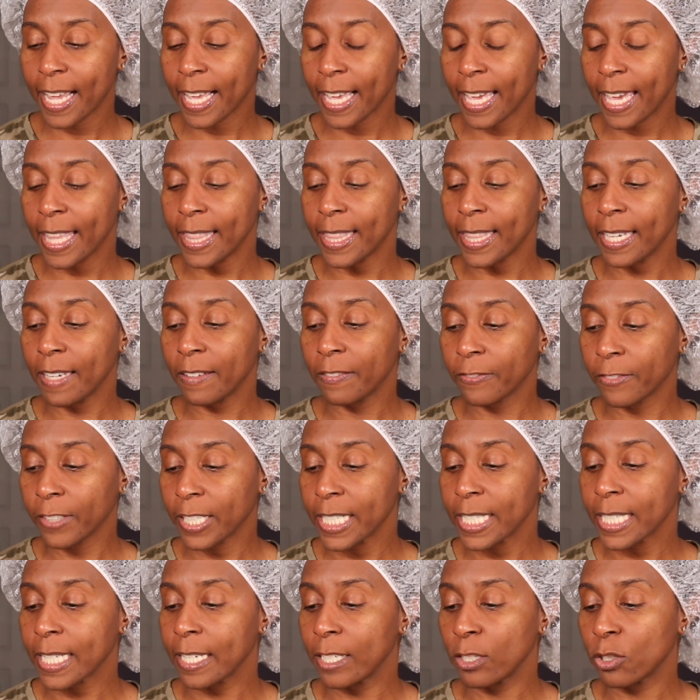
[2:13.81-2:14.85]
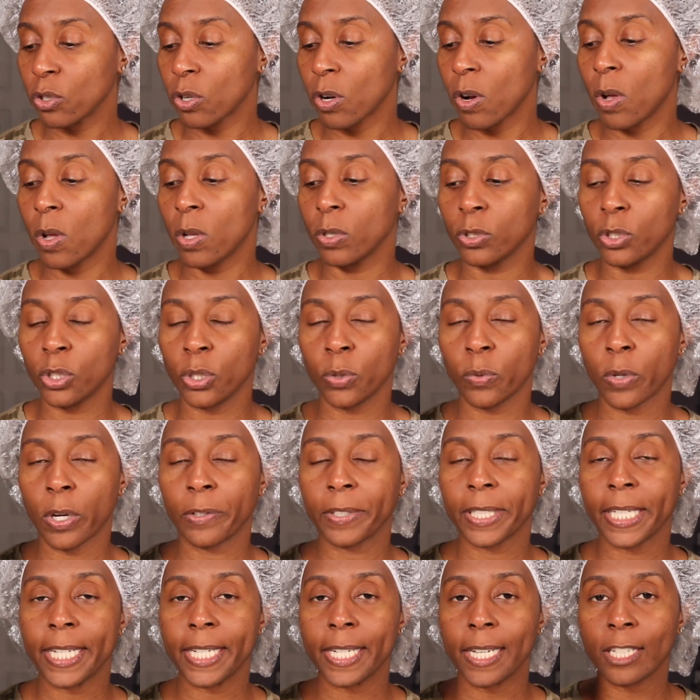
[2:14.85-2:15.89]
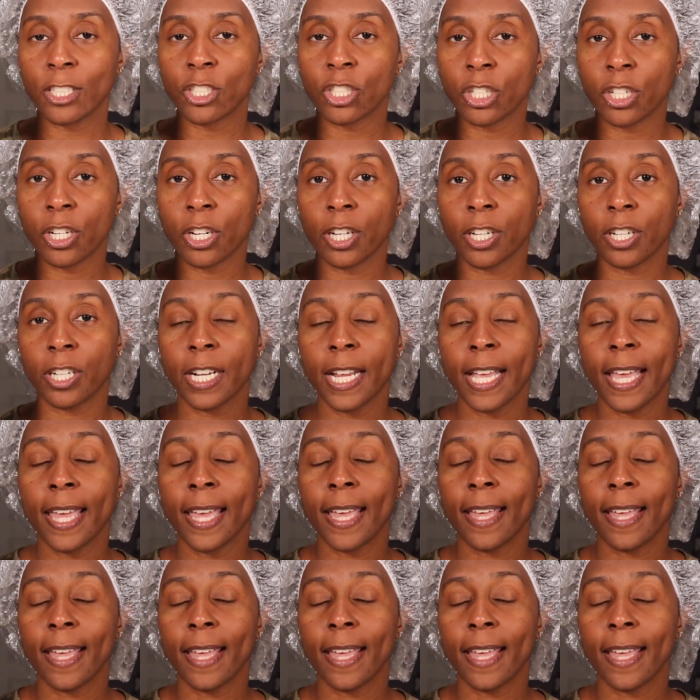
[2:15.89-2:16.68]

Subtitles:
get the Frizz Control Duo Conditioner.